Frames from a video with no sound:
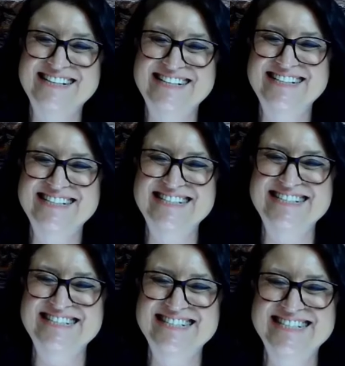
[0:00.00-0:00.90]

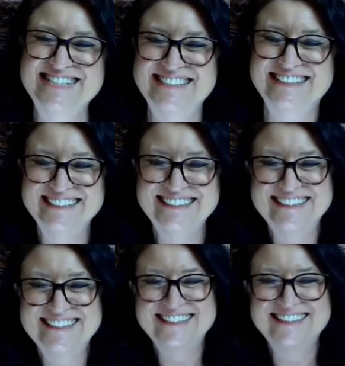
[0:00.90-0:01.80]

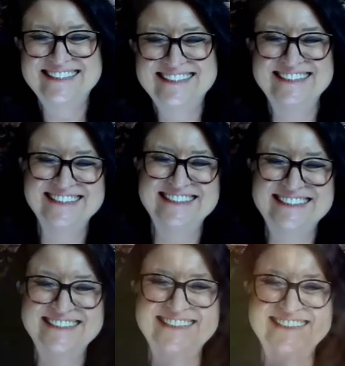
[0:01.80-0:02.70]

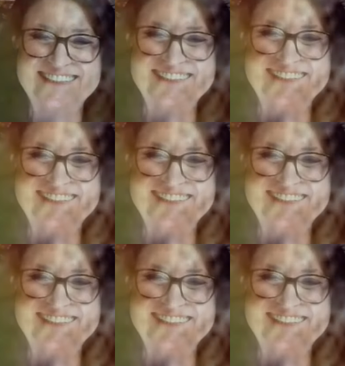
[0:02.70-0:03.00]
(not speaking)